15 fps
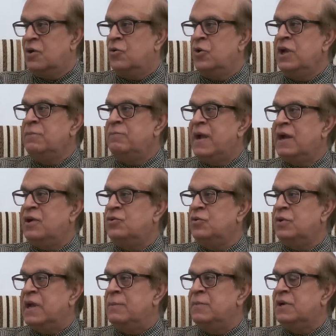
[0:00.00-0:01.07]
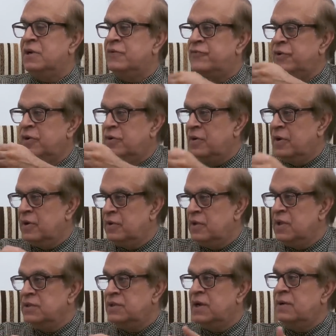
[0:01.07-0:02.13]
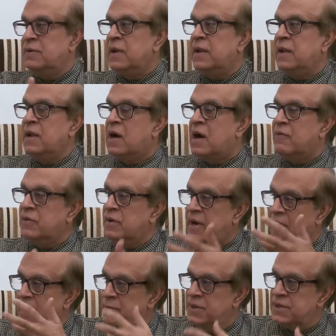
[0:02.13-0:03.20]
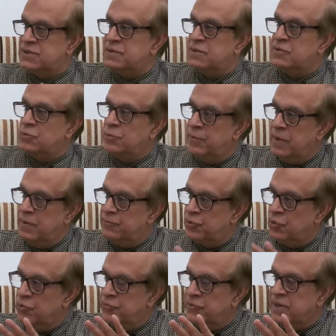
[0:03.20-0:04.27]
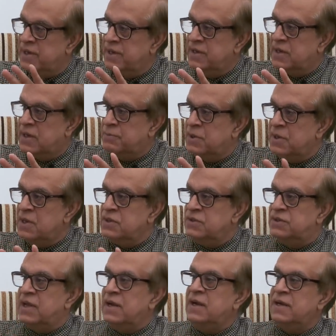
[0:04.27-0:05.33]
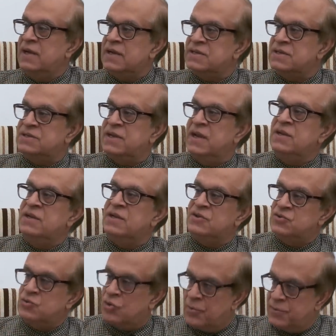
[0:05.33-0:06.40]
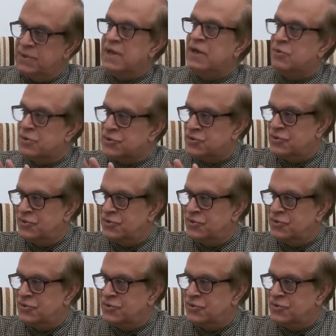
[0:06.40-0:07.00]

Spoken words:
going back to chemical free, they're taking our habits to improve and clean up. Then it takes us 10 years to copy that also.